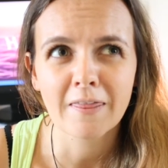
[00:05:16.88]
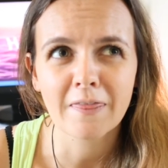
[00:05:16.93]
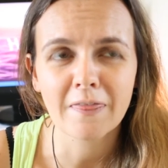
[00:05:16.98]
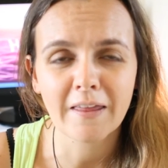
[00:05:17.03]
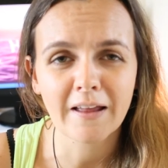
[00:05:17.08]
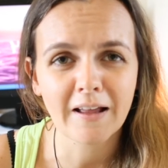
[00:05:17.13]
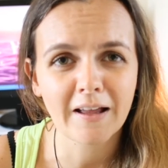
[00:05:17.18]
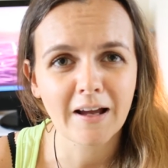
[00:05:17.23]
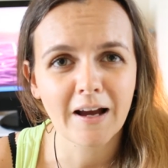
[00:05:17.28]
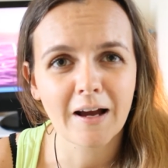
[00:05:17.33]

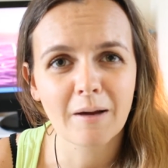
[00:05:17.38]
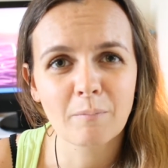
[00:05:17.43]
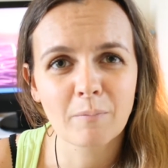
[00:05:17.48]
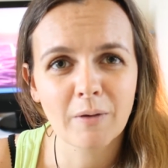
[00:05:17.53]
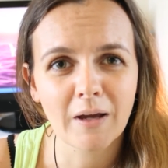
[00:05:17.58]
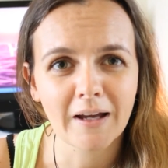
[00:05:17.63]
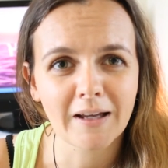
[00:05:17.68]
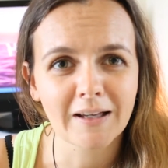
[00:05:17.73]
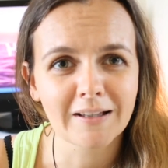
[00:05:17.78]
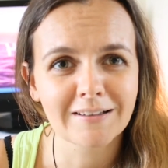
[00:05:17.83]
think I'm
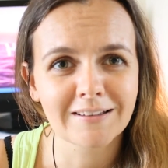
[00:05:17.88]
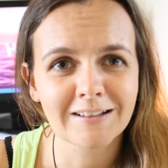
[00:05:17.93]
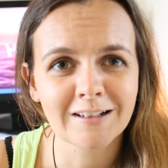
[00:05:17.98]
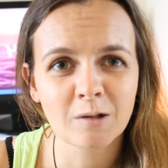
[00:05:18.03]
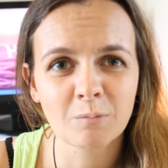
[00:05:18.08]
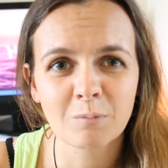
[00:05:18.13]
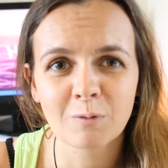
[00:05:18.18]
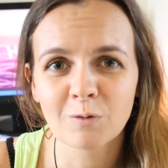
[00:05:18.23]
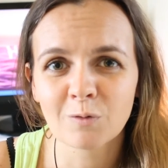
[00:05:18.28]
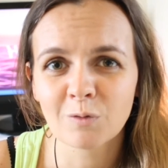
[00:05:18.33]
getting a
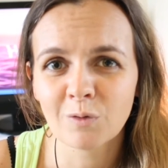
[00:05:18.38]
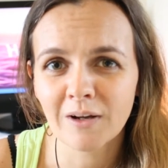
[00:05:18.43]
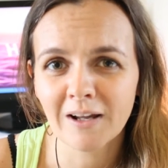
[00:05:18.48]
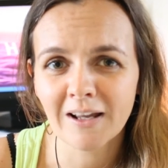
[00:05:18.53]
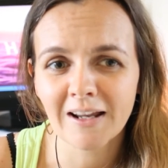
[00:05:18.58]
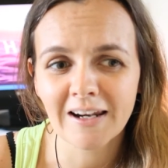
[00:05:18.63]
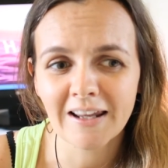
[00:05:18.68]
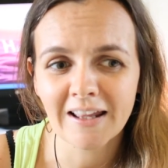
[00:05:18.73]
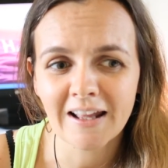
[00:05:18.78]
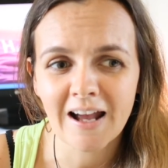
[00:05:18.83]
deal, but
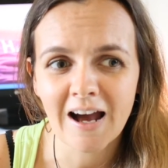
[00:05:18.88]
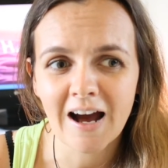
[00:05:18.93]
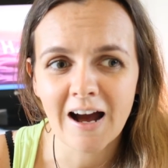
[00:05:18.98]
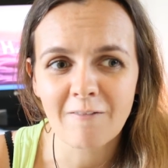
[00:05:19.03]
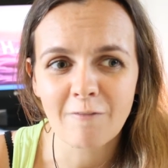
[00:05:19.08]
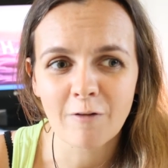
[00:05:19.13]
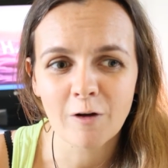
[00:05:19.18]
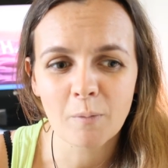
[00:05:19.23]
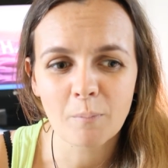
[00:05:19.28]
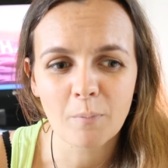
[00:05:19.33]
really
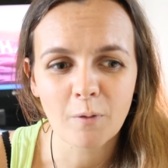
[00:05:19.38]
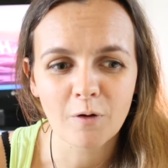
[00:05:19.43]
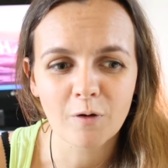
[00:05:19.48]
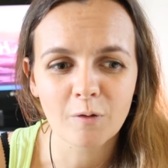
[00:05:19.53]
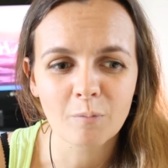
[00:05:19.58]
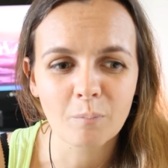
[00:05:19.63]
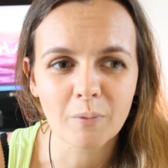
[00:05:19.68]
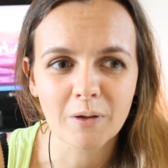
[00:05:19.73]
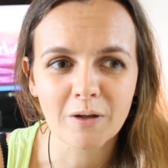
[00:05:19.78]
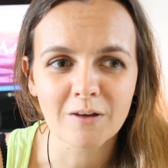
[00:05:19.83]
I've only bought
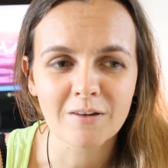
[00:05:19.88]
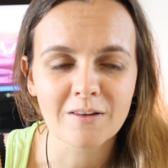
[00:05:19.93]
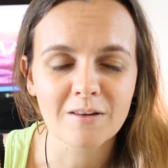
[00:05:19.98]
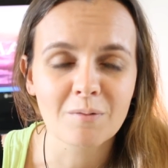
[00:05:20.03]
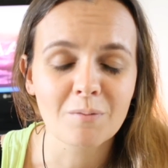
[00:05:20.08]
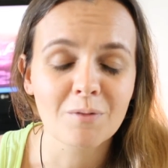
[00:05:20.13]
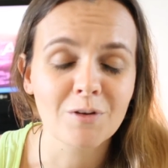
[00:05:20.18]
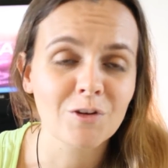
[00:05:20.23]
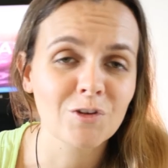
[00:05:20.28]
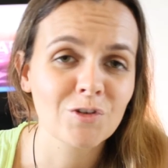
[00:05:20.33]
it because
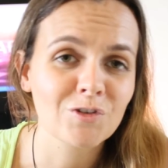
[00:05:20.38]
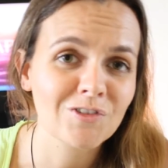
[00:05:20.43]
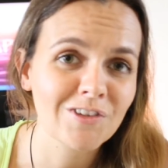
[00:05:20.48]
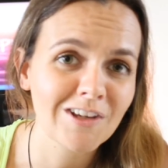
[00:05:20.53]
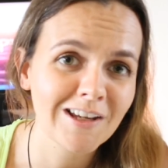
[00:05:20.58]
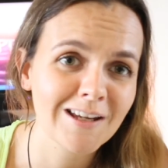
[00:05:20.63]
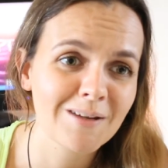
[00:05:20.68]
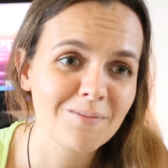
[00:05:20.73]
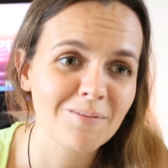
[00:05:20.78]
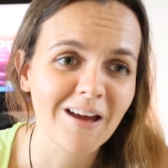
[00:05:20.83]
it was
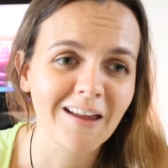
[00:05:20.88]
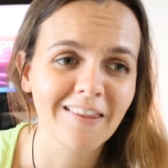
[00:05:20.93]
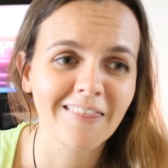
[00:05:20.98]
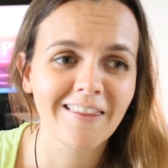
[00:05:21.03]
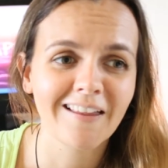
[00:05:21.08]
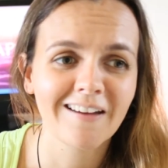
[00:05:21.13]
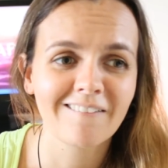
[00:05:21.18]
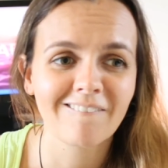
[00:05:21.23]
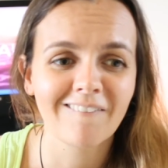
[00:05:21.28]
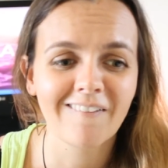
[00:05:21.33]
cheap, and
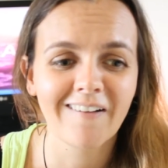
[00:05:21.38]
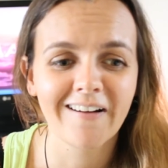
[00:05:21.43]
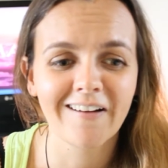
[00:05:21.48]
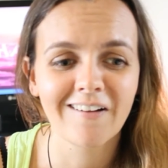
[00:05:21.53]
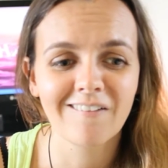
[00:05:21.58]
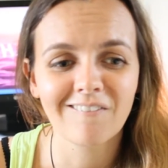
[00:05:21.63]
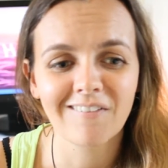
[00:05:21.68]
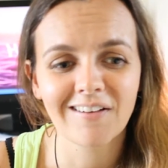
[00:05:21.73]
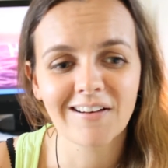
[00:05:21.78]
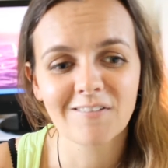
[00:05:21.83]
therefore I
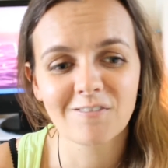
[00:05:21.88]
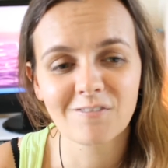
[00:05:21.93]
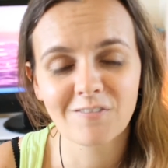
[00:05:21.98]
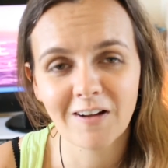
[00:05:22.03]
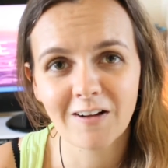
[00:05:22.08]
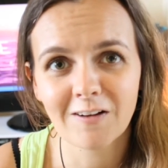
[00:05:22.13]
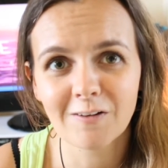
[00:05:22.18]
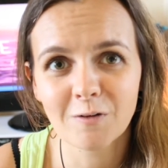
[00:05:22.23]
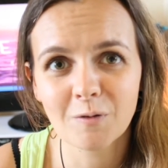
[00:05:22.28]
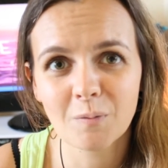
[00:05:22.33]
don't really
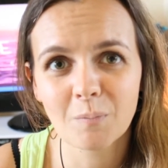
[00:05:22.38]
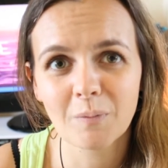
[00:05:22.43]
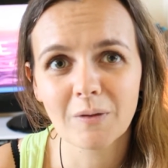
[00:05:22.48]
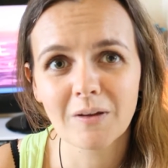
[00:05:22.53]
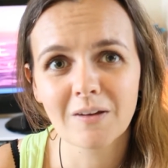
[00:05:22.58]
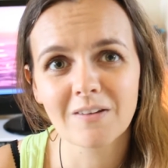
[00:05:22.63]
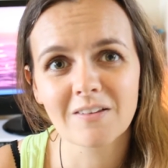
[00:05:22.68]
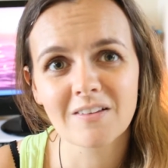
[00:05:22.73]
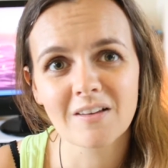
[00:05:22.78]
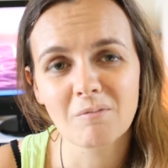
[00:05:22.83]
value it
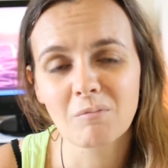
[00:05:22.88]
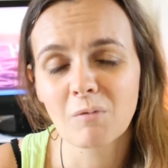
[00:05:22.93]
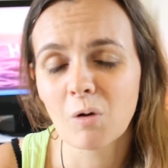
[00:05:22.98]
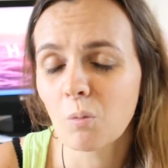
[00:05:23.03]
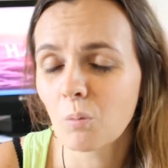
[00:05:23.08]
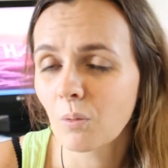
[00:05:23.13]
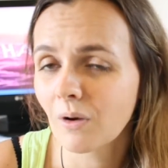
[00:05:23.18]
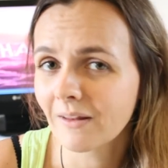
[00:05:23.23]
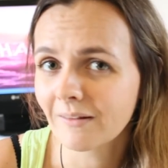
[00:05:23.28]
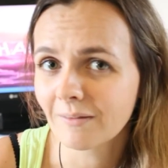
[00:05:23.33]
because I'm not
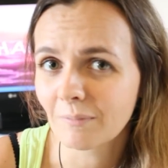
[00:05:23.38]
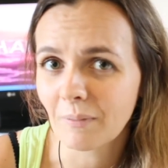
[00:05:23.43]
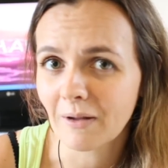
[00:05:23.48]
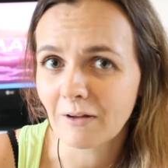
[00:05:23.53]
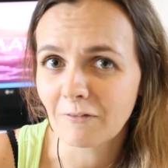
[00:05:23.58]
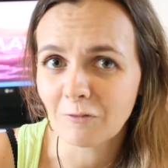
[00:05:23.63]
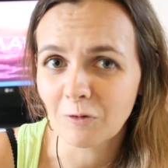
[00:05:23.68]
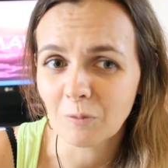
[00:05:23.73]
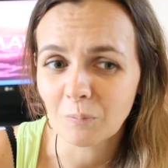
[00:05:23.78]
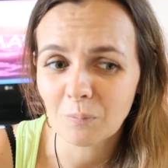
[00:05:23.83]
willing to
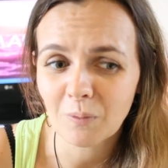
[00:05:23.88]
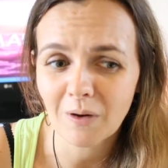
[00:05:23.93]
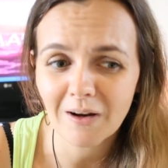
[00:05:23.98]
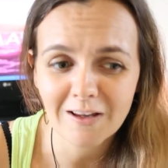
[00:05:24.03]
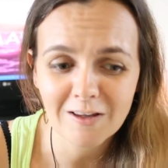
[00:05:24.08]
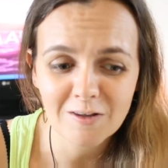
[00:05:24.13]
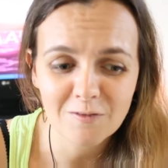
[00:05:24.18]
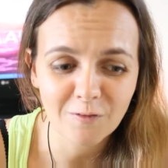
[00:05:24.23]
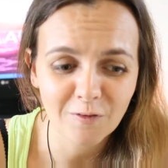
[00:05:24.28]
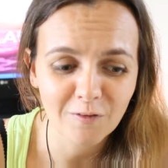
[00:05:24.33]
pay full
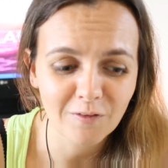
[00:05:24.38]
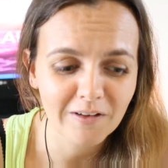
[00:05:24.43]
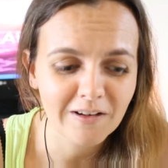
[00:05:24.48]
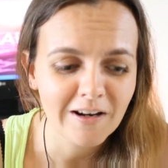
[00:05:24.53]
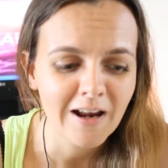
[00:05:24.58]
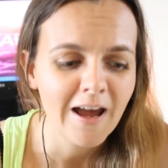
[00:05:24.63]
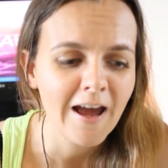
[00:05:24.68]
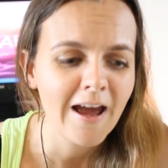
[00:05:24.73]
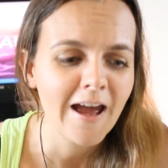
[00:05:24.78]
price for it.